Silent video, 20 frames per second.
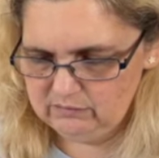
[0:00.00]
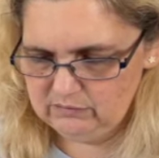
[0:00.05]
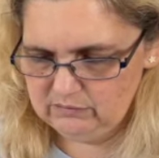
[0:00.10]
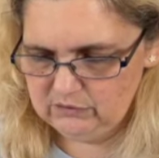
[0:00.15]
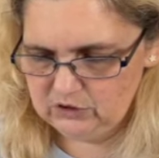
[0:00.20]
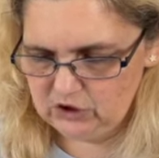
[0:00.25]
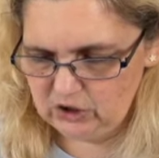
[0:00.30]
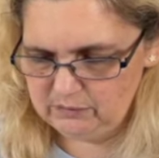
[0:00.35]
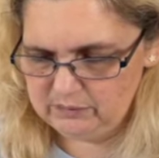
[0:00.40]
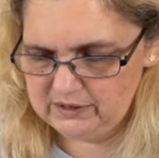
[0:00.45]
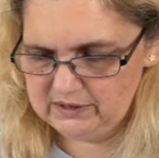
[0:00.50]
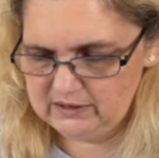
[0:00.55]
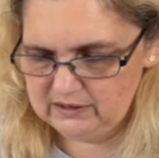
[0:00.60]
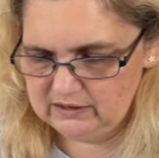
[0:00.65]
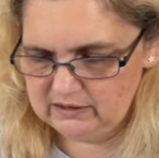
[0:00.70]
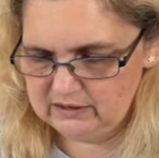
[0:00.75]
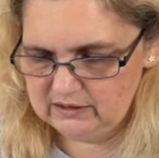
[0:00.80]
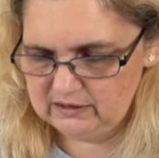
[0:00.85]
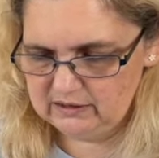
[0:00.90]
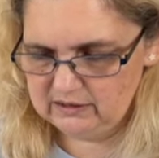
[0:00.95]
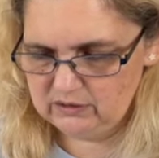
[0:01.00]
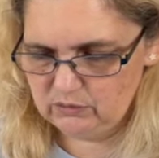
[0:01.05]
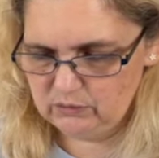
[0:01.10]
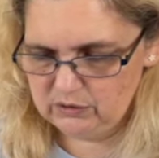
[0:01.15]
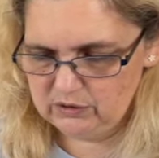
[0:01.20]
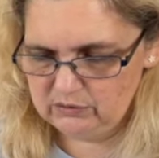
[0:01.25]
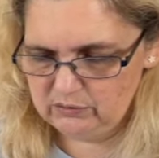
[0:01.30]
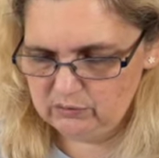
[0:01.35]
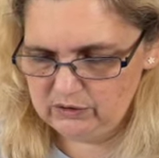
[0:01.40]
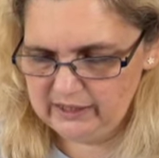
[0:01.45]
shop assistants
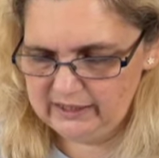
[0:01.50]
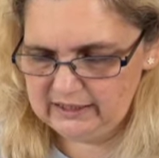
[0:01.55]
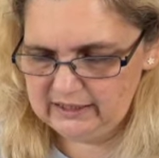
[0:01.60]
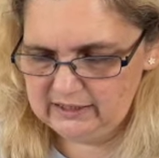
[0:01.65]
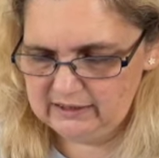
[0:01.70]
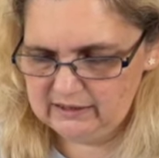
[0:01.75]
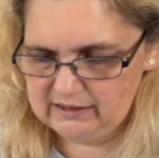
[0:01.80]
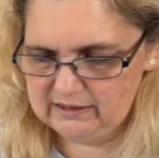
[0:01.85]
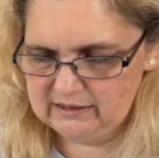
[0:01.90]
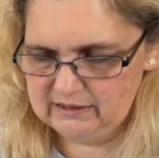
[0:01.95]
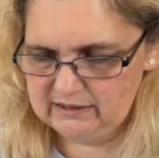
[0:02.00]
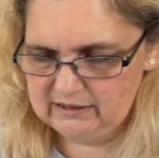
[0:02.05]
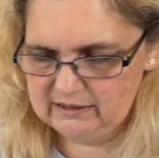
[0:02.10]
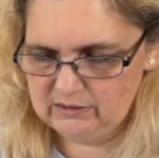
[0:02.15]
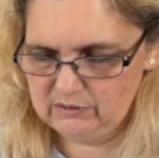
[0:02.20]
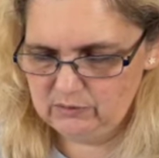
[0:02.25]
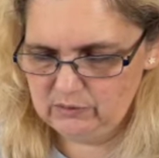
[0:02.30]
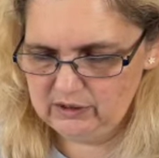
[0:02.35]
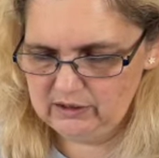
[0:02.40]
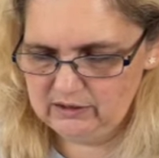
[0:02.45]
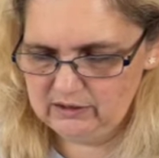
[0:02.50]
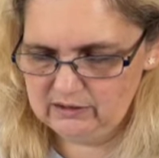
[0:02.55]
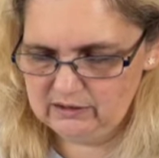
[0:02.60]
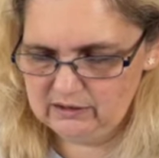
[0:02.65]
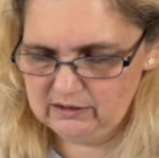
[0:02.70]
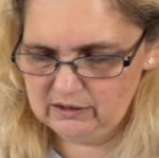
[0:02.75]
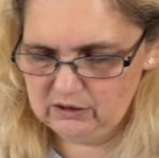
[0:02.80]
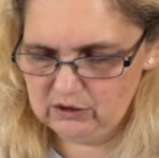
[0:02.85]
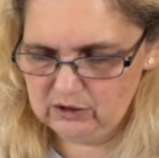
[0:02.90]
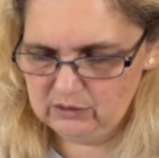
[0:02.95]
would recognize whether
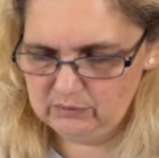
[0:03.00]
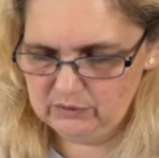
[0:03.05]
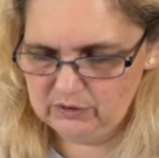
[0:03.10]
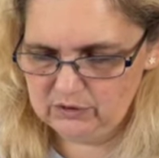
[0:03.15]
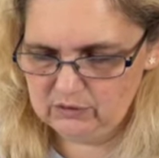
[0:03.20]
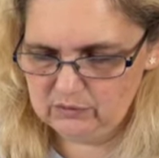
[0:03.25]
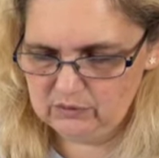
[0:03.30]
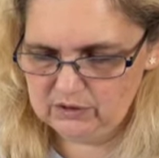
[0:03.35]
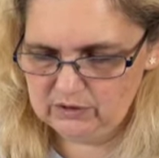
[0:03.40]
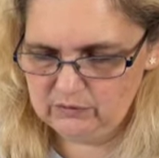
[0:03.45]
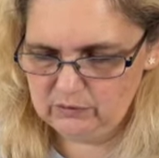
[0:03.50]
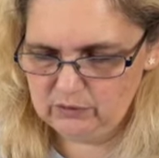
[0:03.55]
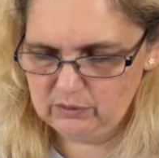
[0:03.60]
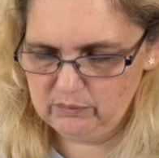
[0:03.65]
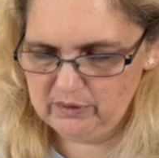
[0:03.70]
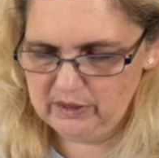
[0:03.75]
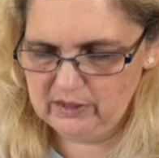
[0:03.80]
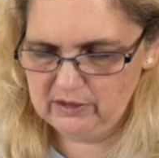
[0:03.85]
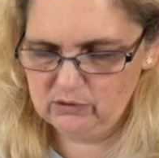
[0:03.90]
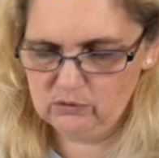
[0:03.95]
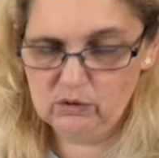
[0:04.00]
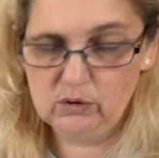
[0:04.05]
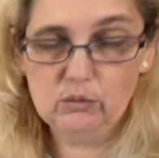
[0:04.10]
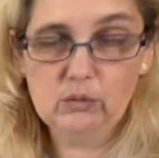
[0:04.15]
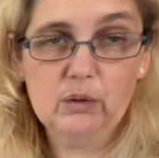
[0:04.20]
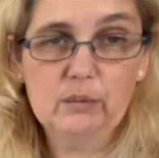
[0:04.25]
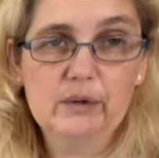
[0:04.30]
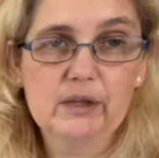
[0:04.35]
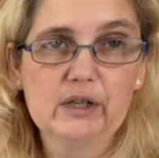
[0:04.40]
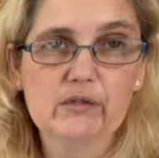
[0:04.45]
a garment was for a man or a
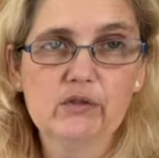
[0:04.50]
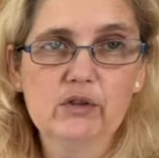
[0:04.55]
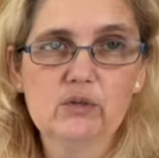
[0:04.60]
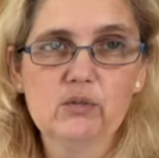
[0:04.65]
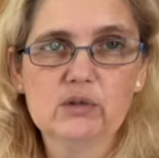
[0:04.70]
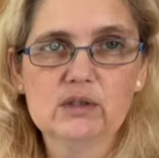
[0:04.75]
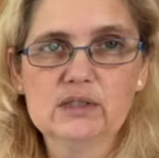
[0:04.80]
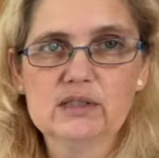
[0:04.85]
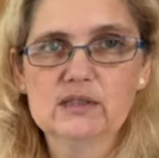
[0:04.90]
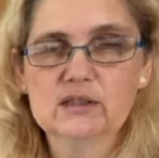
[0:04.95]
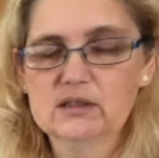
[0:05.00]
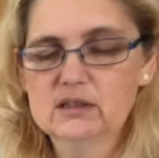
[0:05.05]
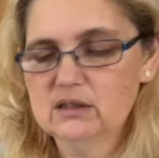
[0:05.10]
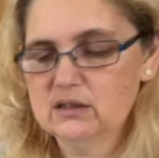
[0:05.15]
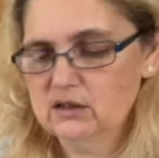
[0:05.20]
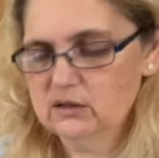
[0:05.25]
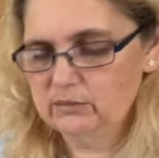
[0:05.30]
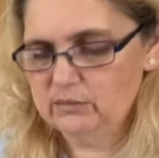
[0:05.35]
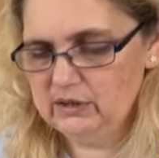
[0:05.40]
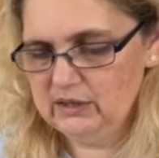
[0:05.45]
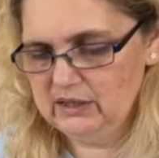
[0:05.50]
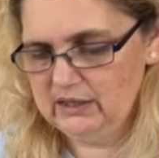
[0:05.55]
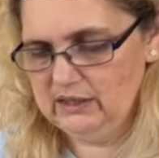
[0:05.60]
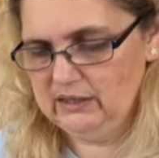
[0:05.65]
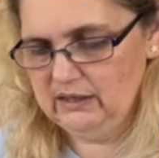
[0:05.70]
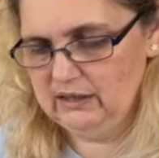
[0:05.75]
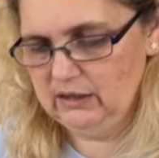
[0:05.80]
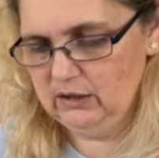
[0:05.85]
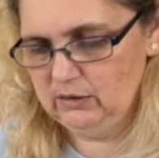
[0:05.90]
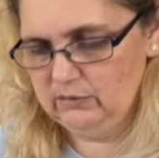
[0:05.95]
woman, if it wasn't
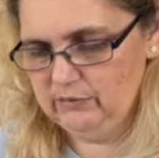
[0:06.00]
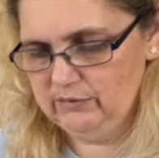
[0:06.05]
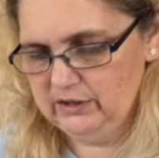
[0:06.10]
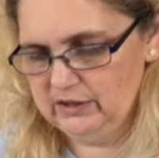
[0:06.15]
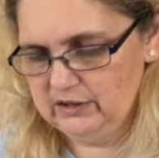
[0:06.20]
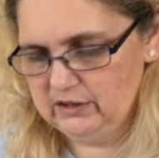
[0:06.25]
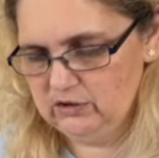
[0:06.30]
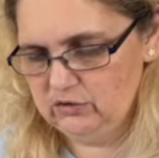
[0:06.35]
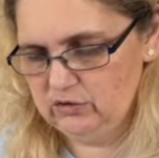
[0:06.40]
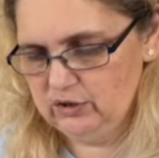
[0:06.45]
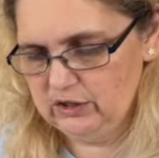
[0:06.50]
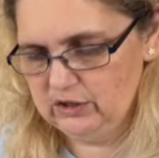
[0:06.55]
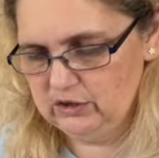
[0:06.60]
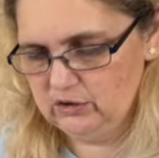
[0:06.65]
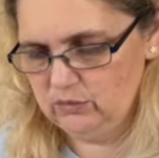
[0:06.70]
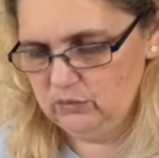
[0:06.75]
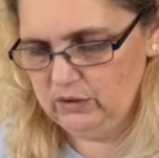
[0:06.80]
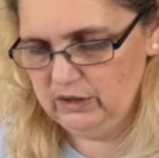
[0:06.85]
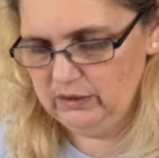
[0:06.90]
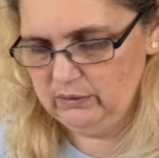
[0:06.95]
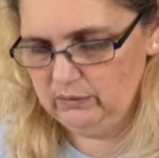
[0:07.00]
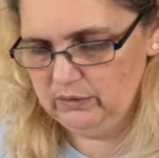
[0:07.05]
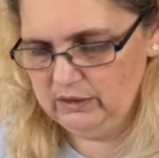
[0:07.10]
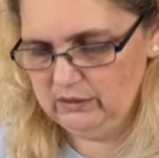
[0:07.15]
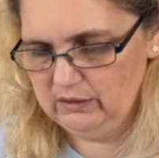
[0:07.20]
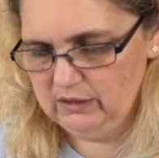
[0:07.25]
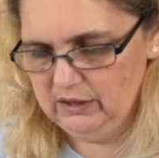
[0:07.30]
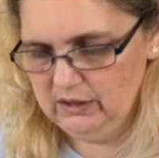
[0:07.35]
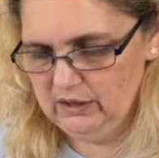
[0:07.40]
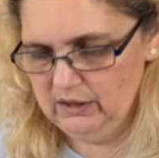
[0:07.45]
completely obvious straight away
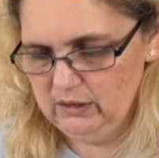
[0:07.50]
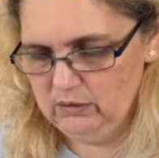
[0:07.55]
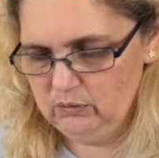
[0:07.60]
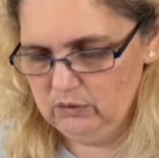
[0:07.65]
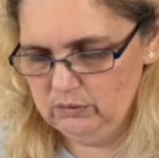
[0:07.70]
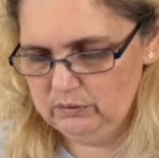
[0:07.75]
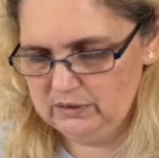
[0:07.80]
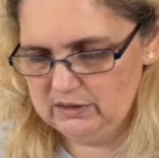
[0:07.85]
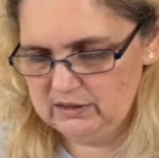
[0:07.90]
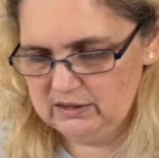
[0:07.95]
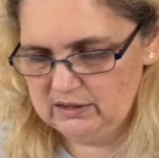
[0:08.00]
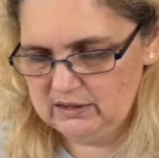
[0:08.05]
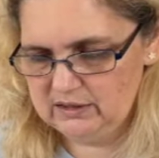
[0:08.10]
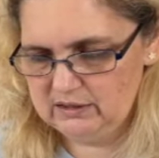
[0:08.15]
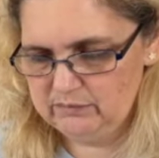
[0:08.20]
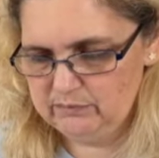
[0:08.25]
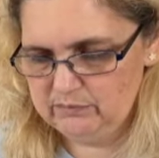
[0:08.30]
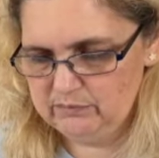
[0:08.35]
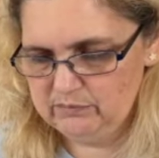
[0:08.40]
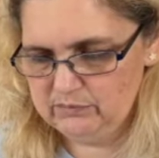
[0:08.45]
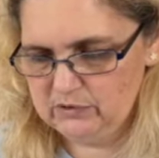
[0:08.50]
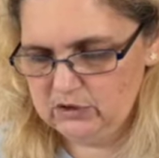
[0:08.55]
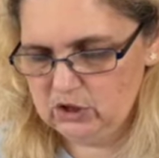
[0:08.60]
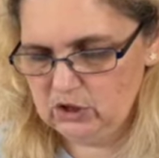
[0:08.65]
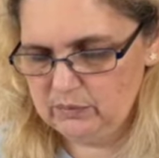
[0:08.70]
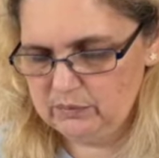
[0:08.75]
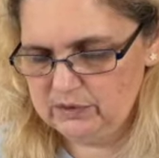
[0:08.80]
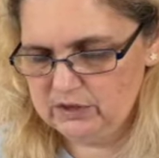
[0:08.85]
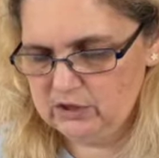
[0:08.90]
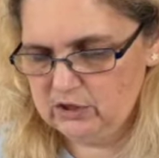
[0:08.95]
when women's
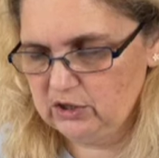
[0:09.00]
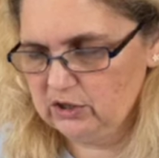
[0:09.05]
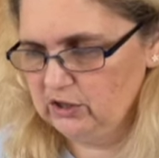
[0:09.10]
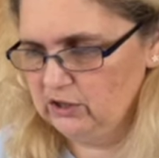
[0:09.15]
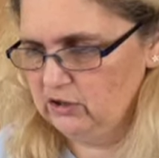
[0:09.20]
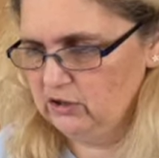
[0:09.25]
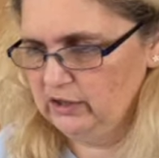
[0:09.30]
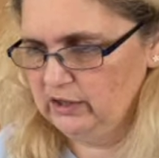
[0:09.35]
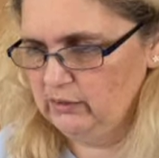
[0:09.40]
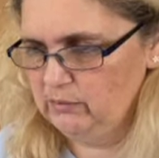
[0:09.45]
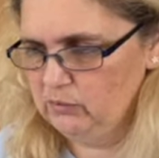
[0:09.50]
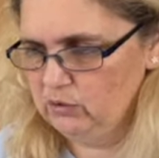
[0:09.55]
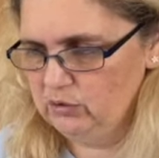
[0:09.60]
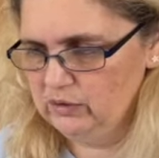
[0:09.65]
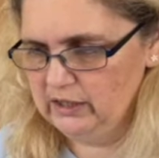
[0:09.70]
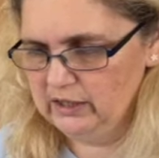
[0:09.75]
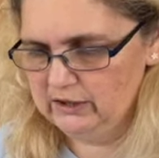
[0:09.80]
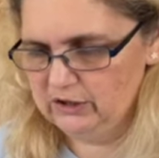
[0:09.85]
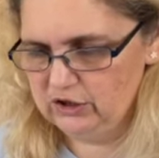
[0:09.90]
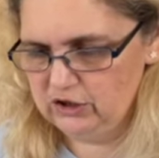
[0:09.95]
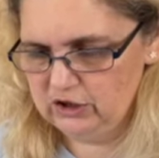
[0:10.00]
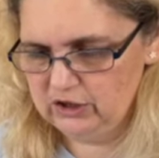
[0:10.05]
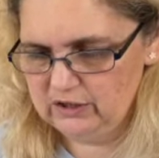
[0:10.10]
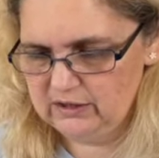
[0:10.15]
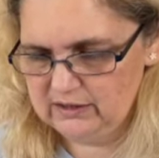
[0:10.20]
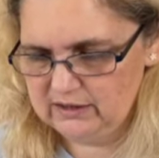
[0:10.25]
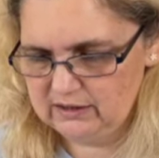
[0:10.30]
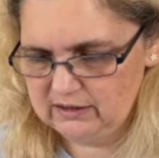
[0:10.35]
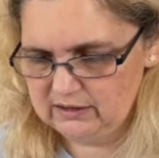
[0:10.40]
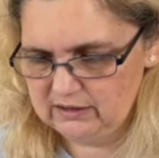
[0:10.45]
tops started looking more like
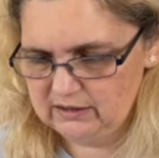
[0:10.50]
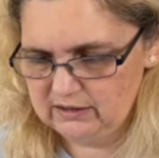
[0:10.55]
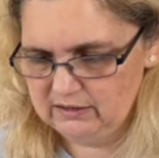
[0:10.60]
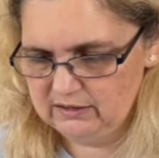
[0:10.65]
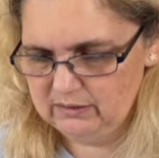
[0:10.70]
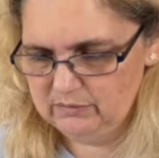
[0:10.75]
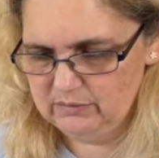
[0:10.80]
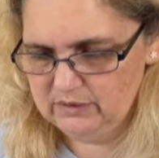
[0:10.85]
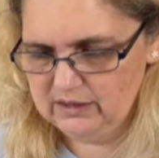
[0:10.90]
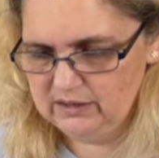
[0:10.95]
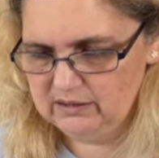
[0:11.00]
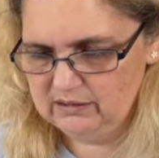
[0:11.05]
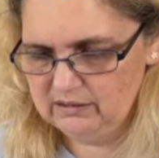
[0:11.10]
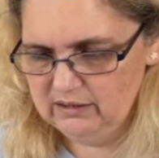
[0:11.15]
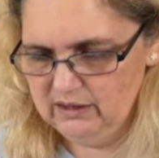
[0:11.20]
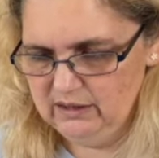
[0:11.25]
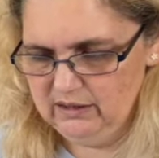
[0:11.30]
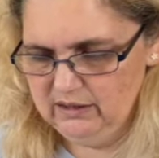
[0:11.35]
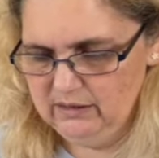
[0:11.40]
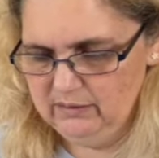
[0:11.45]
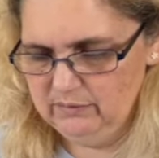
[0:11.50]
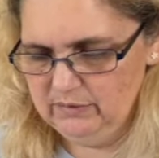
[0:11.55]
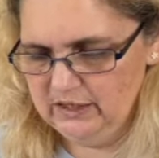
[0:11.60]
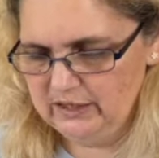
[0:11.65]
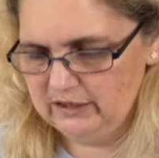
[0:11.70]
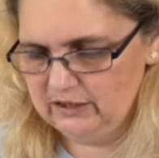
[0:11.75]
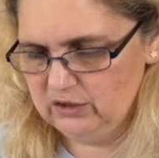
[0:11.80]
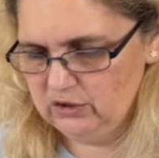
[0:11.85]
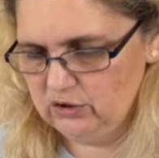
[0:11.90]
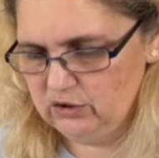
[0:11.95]
shirts at times, and
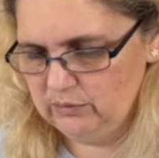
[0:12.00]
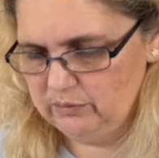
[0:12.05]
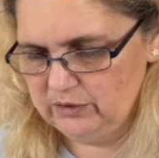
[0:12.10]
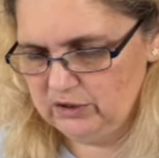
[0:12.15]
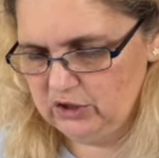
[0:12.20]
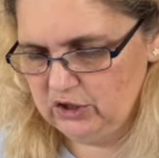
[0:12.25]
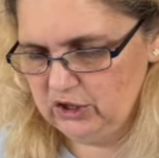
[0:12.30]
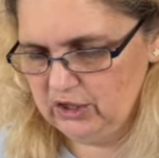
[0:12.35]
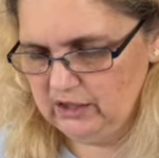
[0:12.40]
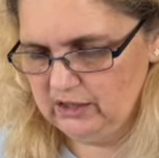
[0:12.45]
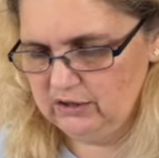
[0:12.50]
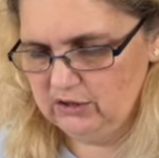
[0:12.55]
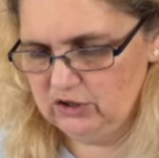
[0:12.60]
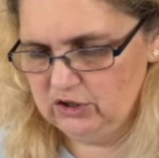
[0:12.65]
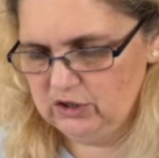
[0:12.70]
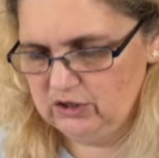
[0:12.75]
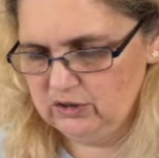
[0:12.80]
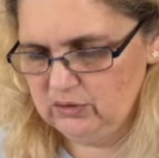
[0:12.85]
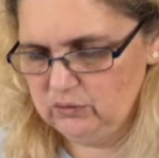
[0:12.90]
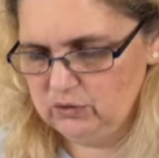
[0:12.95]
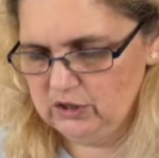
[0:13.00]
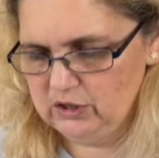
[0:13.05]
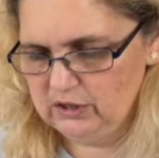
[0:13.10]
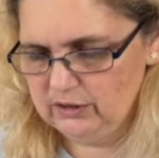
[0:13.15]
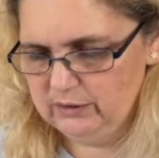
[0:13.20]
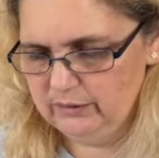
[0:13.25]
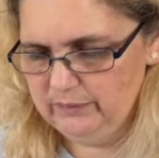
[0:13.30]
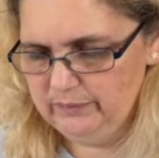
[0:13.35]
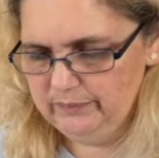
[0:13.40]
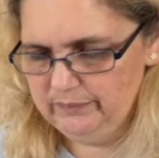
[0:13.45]
men's tops changed as
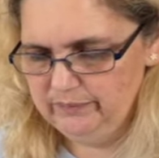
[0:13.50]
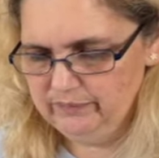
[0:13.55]
well.